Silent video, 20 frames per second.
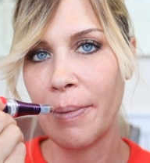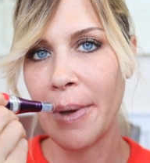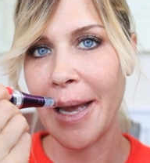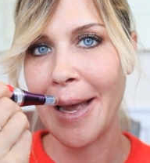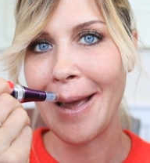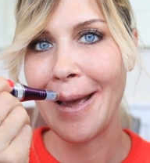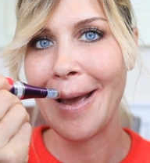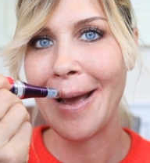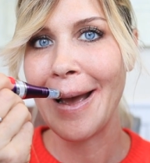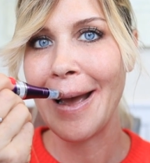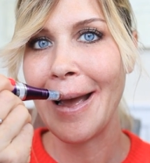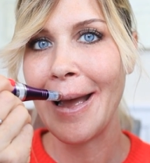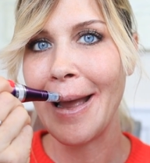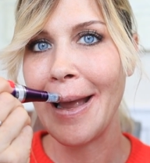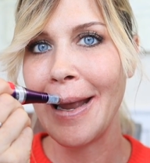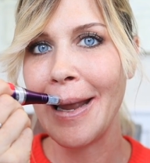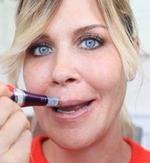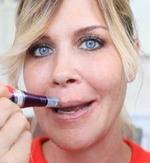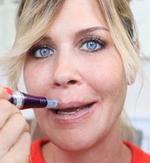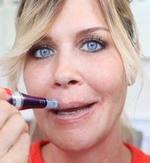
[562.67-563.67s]
but
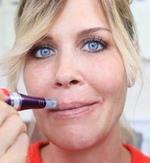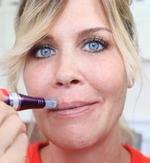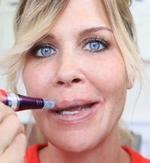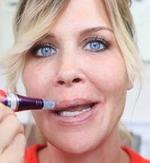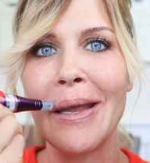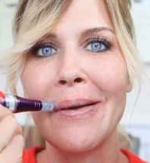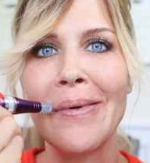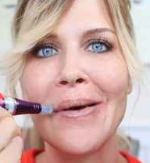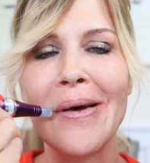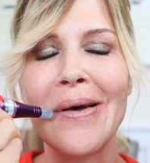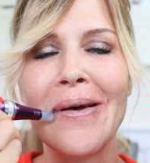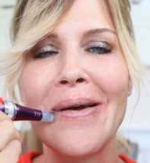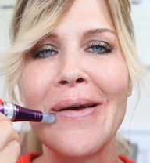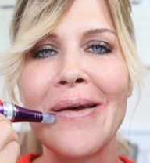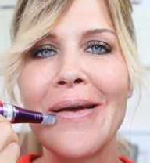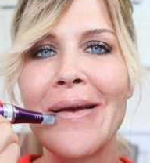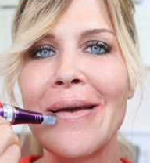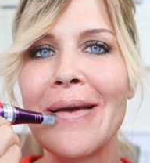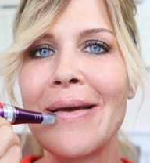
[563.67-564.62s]
I am able